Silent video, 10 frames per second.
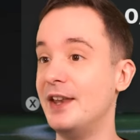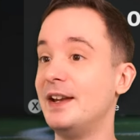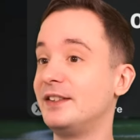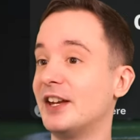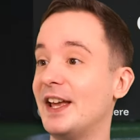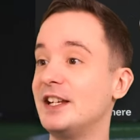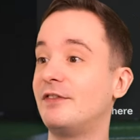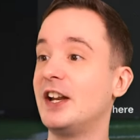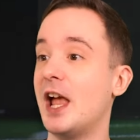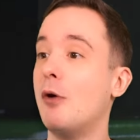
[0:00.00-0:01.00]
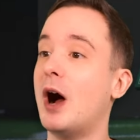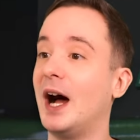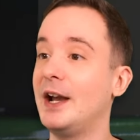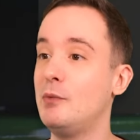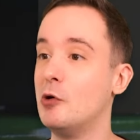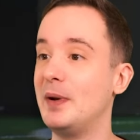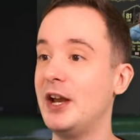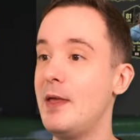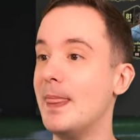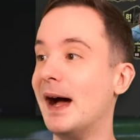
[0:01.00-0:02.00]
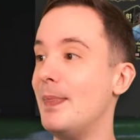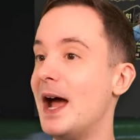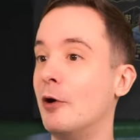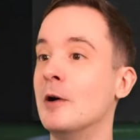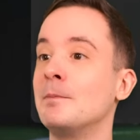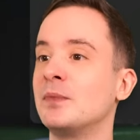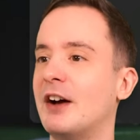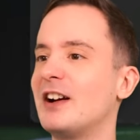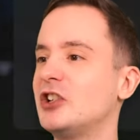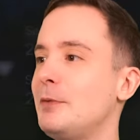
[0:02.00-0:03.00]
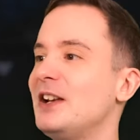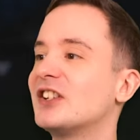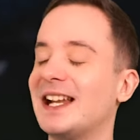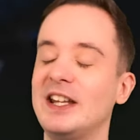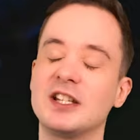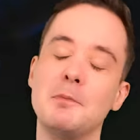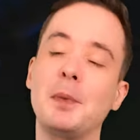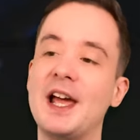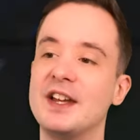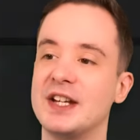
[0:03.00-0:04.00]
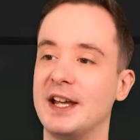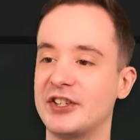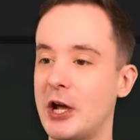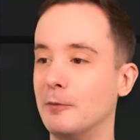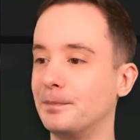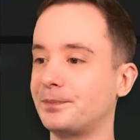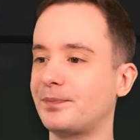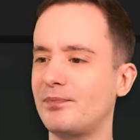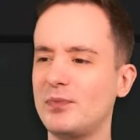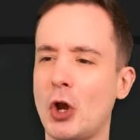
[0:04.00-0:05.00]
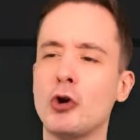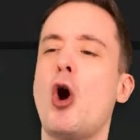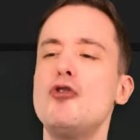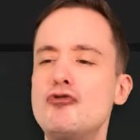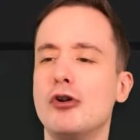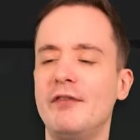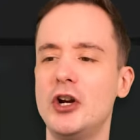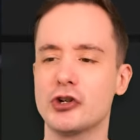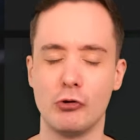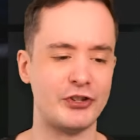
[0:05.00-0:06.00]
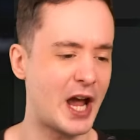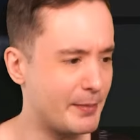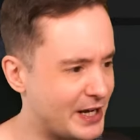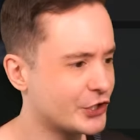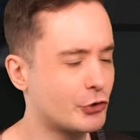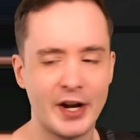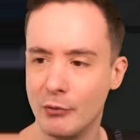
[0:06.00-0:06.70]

in today's video, I will be doing that. Now, I've actually been selling some players here. So controversial time here straight